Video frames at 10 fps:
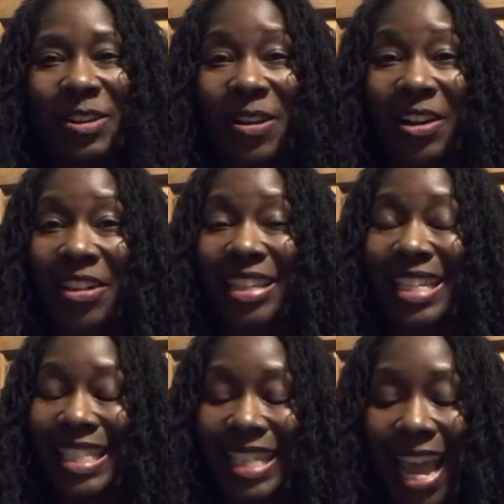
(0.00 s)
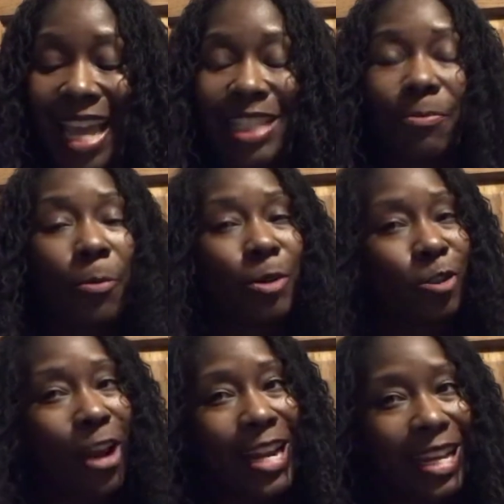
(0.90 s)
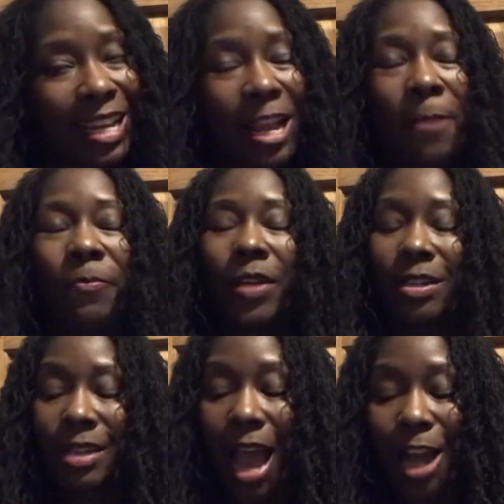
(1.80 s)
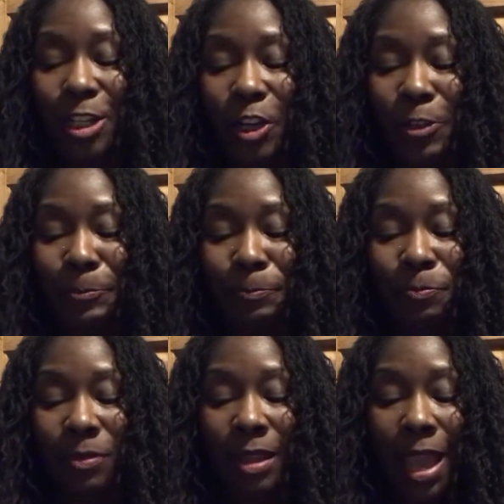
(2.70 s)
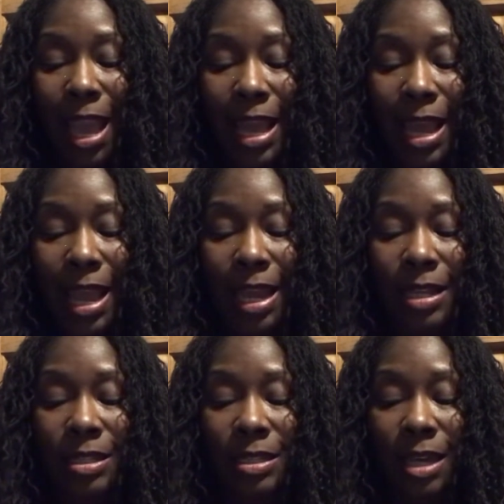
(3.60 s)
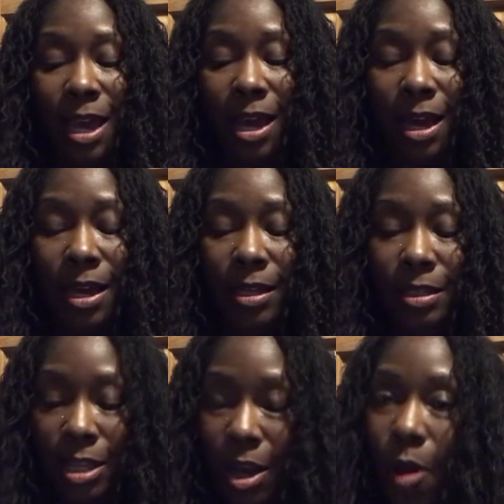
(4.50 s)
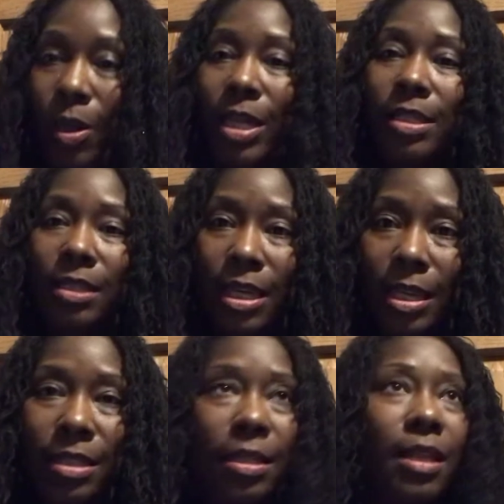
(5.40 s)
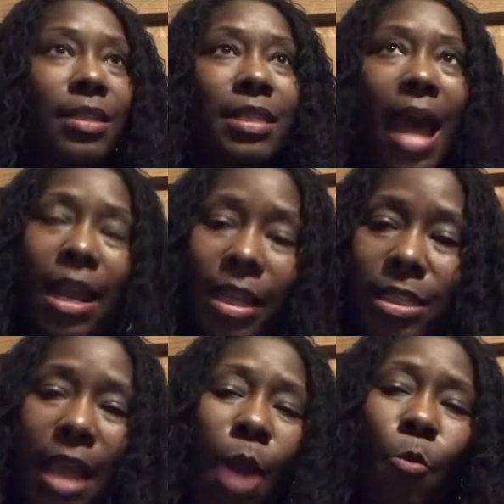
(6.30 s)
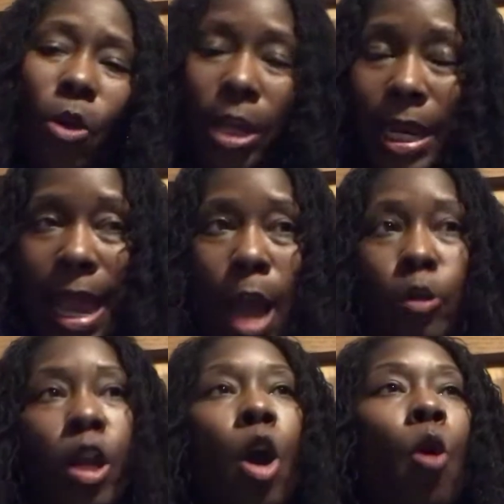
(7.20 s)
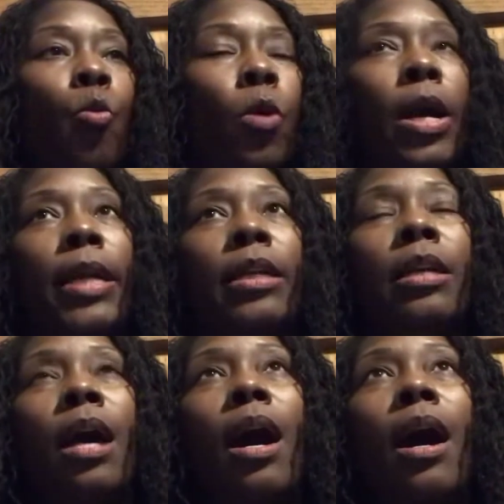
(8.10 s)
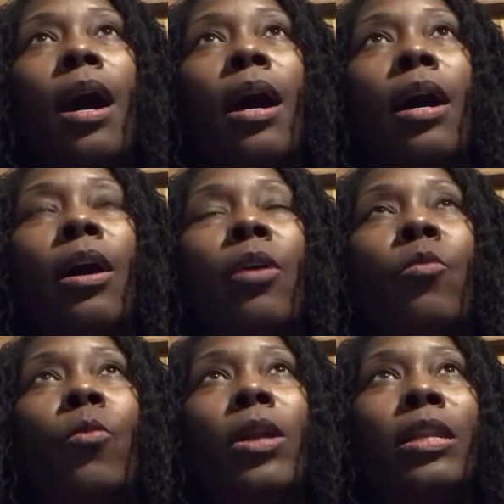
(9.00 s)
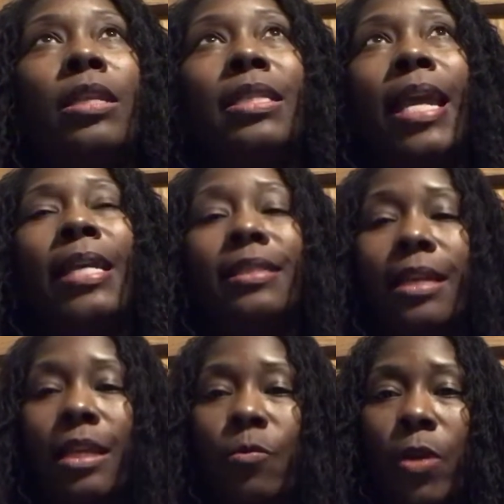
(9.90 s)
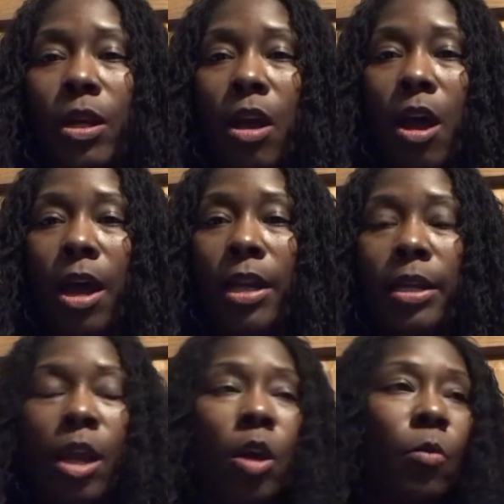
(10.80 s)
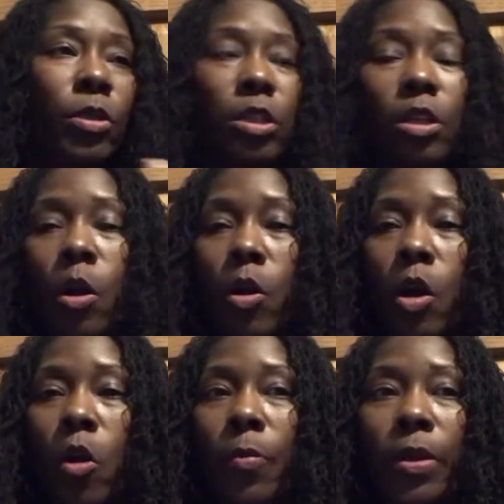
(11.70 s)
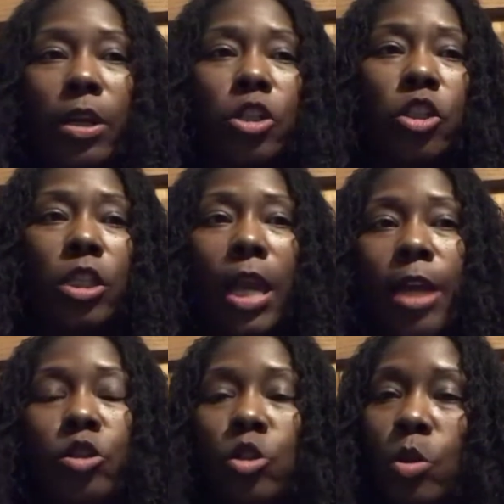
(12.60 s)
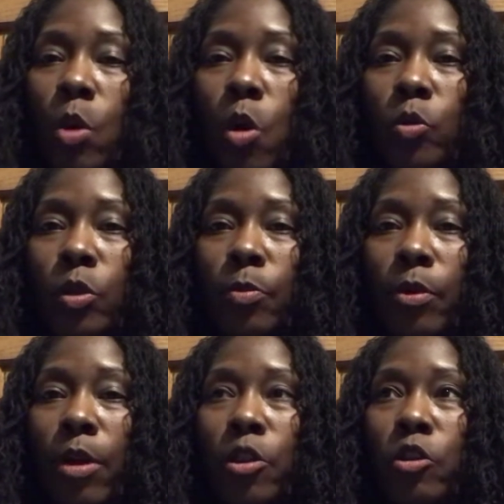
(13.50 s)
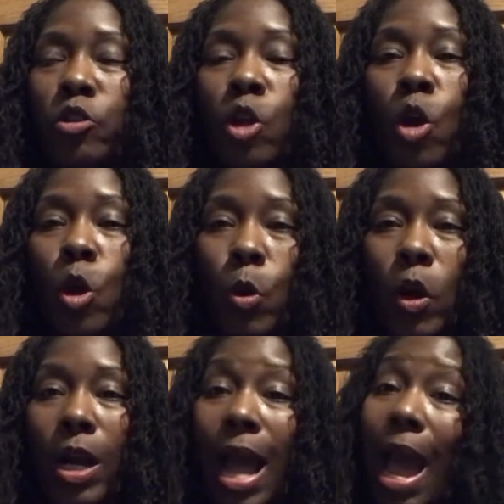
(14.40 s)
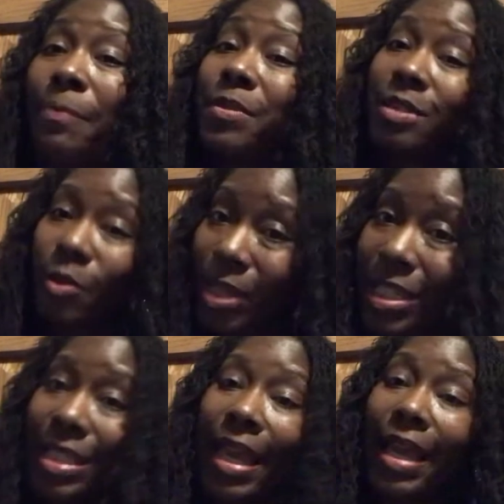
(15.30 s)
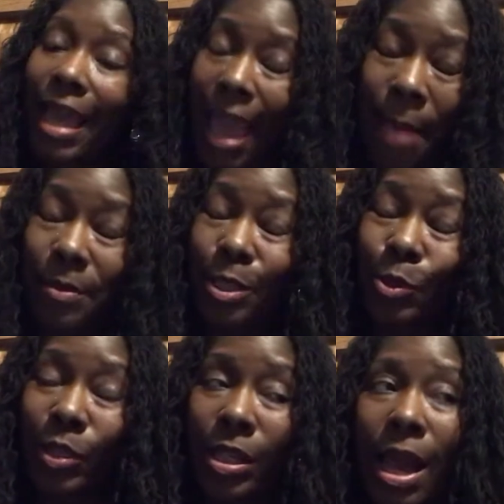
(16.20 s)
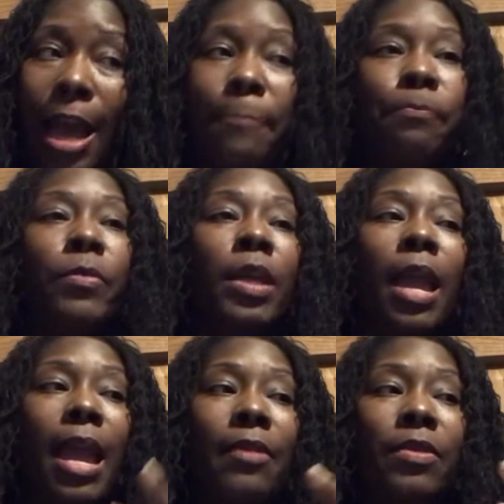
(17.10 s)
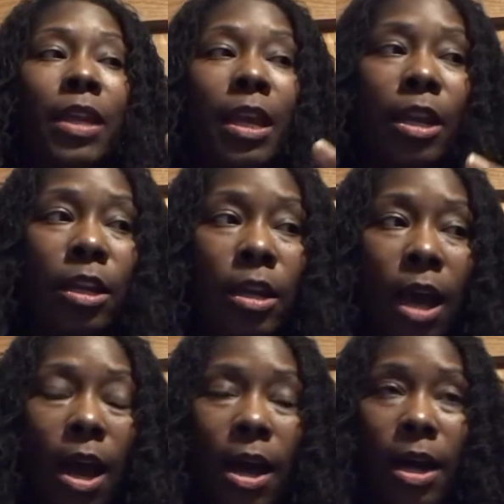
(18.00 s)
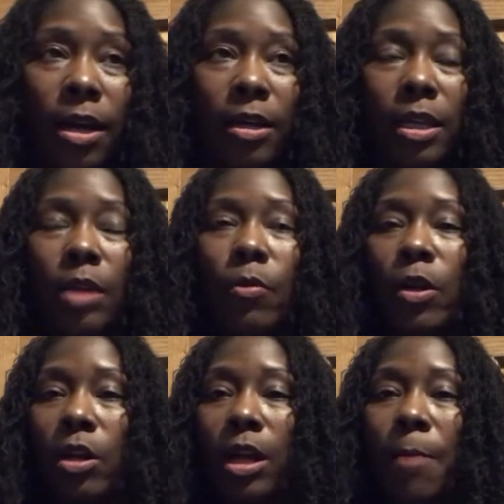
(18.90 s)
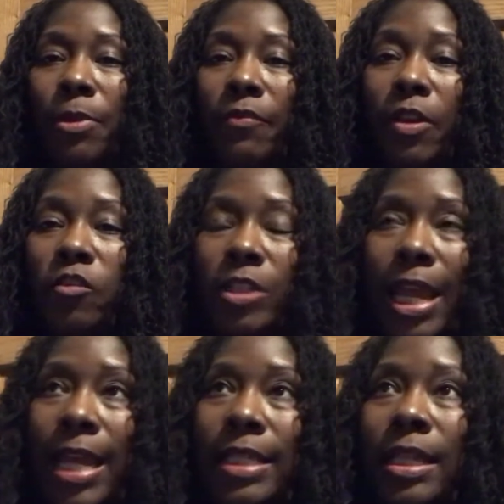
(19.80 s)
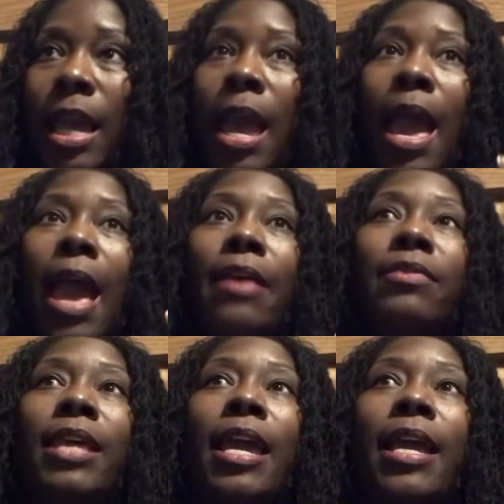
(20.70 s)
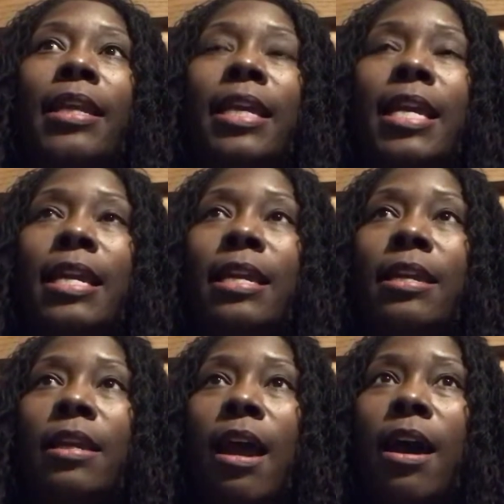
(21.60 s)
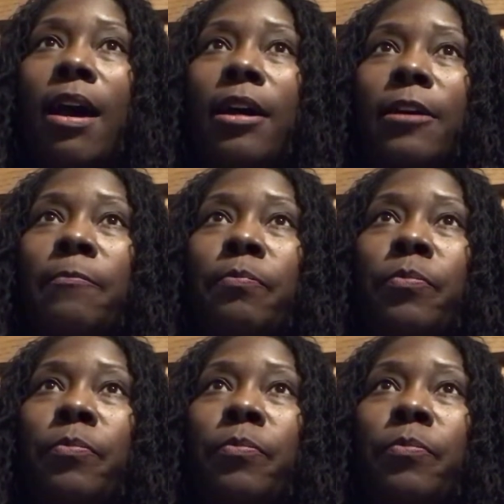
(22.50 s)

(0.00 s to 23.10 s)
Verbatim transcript: going on these dates, perpetrating a doctor and uh, you know he's he's it's not it's not working out. One uh, one of the dates that he went on was a no go because she has two older brothers who are cops, so he's like absolutely not. And then uh, he went on a couple of other dates, and then he uh,